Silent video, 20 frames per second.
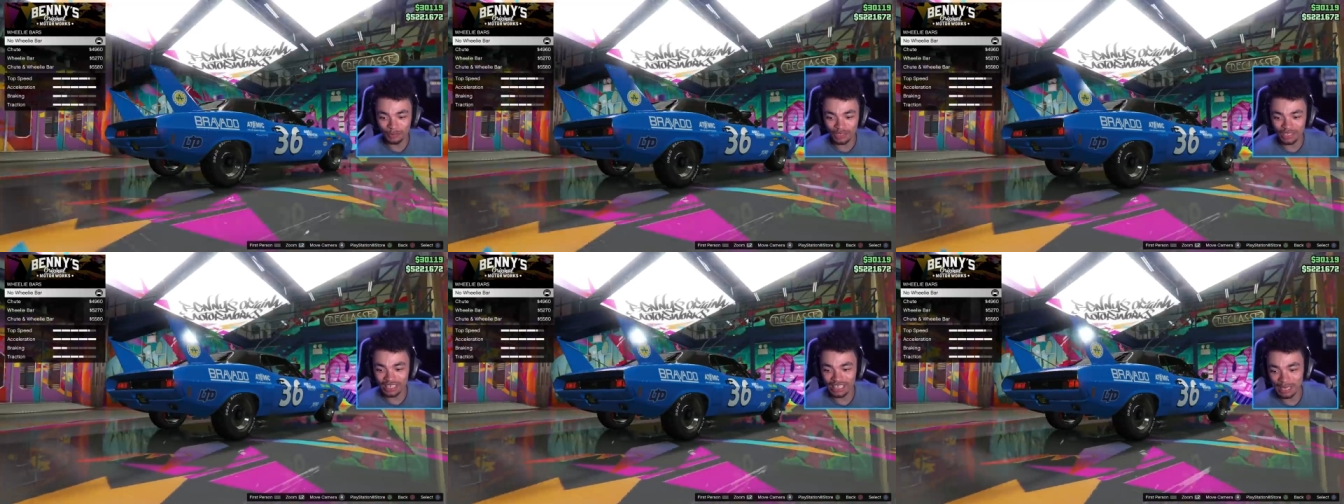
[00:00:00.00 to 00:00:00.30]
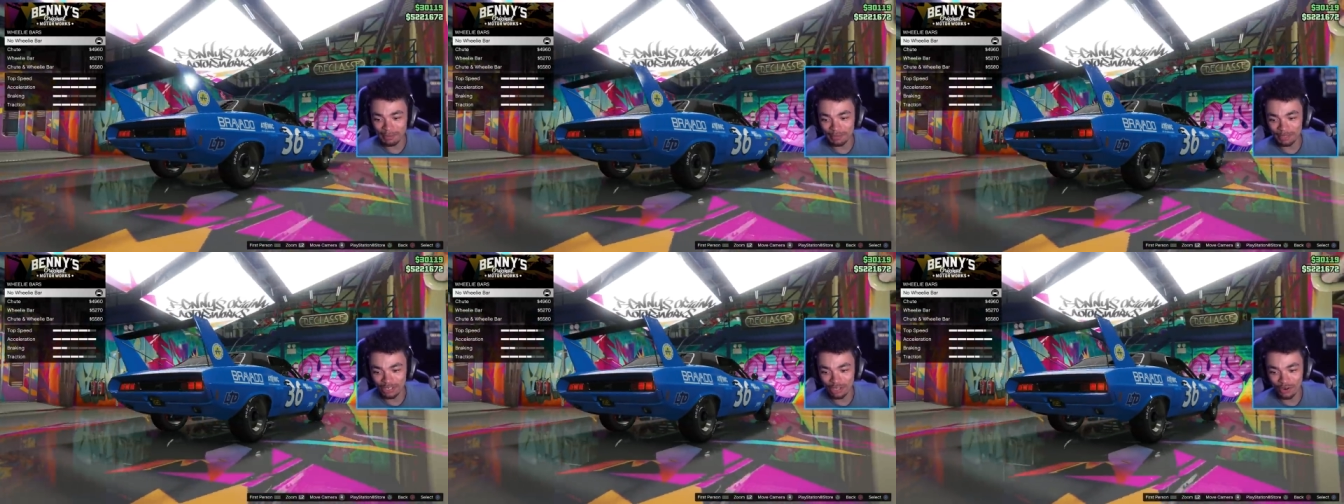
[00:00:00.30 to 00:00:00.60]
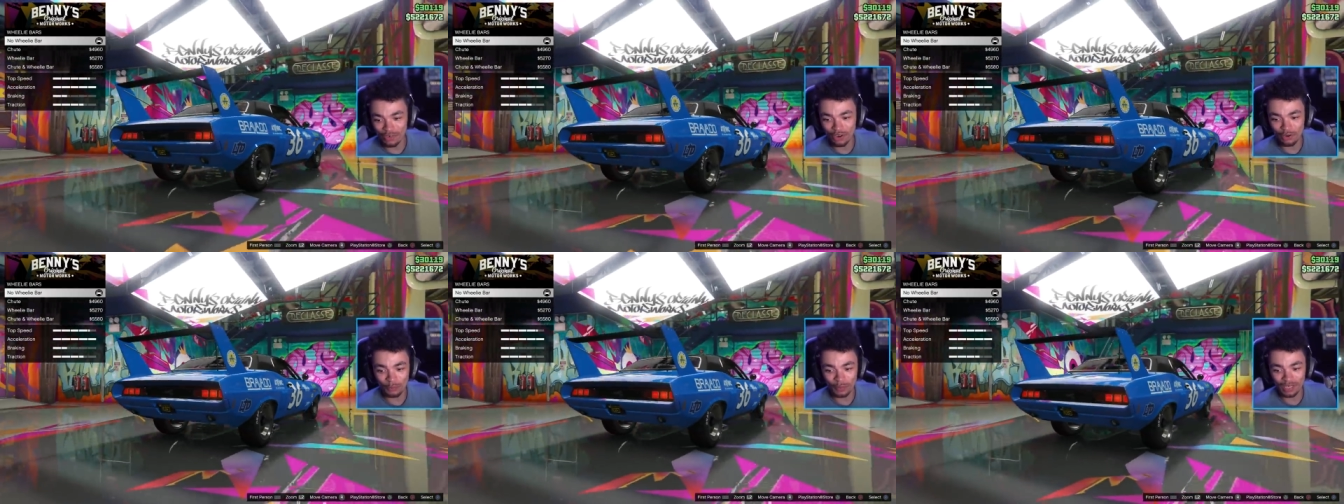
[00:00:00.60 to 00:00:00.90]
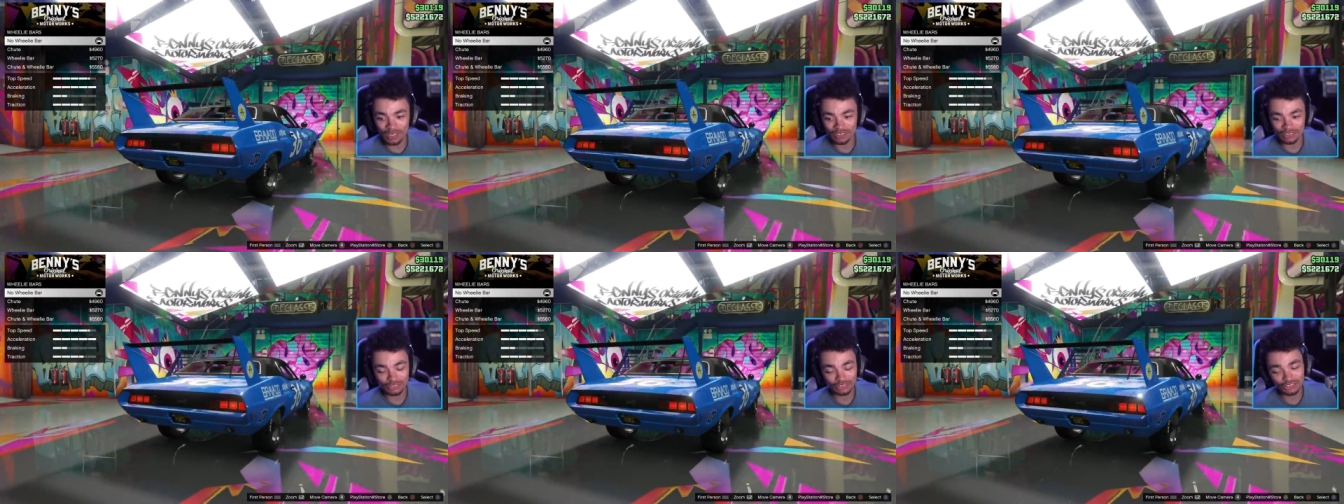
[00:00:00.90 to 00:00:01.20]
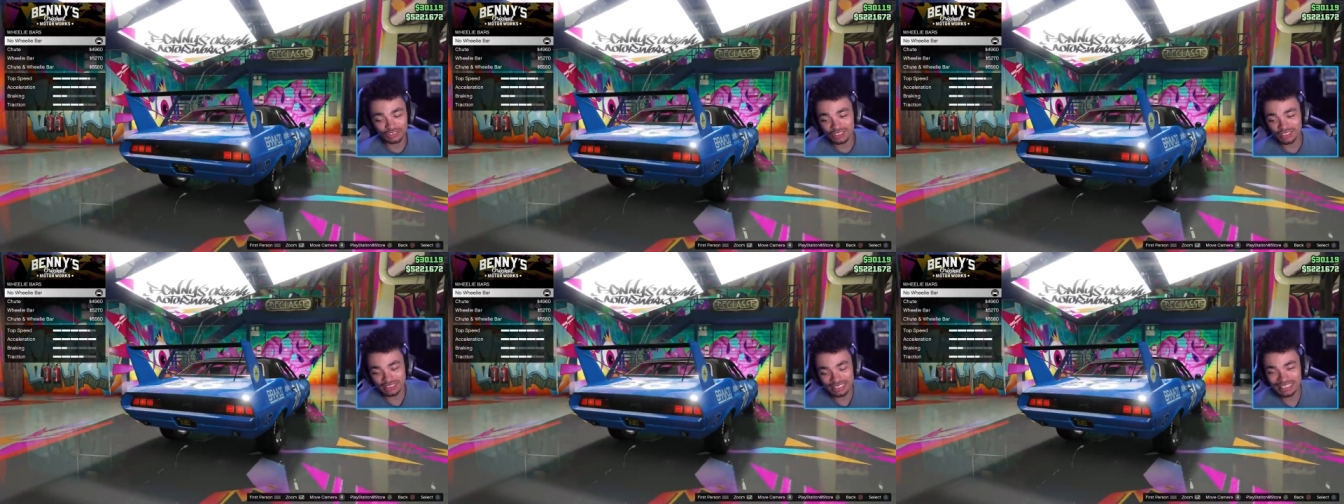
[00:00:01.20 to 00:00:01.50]
We're going to keep the current wheels
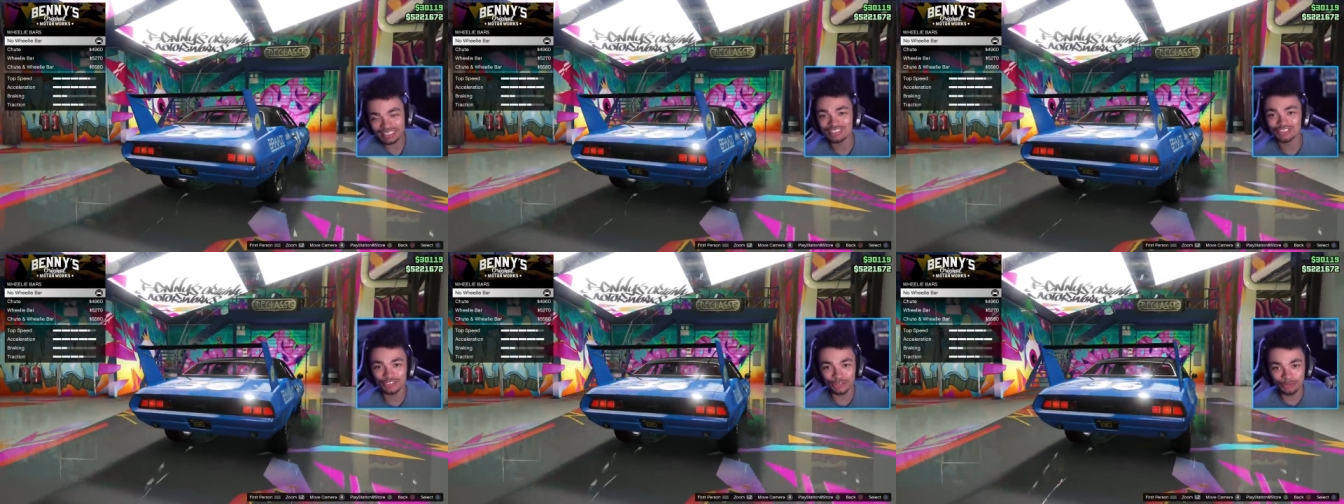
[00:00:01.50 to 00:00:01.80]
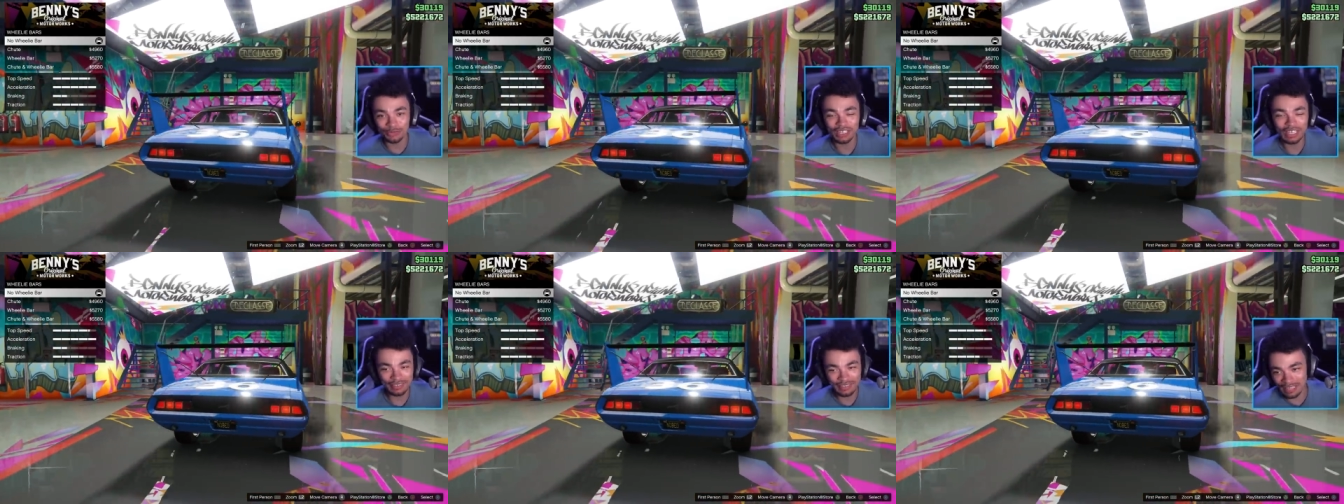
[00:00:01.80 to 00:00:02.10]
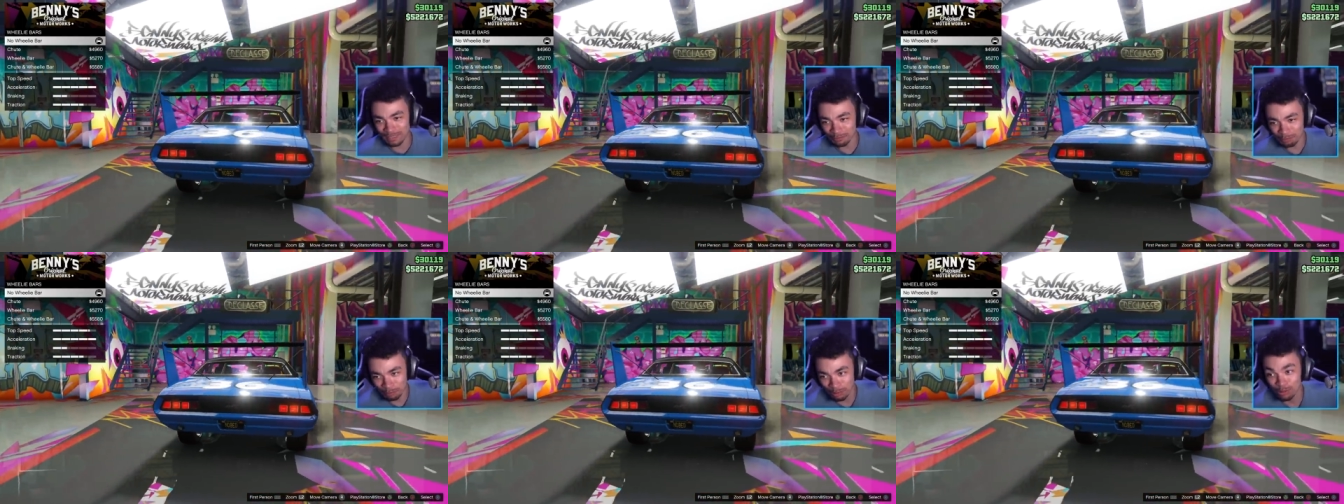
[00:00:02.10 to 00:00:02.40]
just because they suit, they, they,